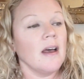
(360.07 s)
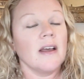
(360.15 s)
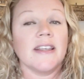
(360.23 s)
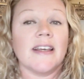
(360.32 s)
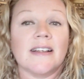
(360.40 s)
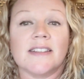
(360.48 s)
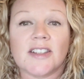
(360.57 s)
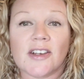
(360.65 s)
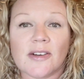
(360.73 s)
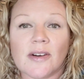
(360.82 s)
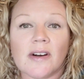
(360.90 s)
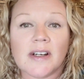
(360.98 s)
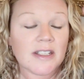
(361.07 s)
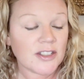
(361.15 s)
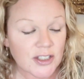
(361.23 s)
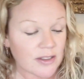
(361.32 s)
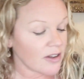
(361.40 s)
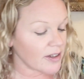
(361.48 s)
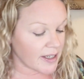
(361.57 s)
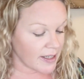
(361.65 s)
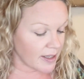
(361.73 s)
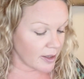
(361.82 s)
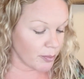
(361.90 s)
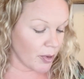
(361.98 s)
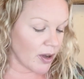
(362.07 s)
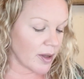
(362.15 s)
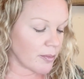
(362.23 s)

Yeah, so I do like it, but I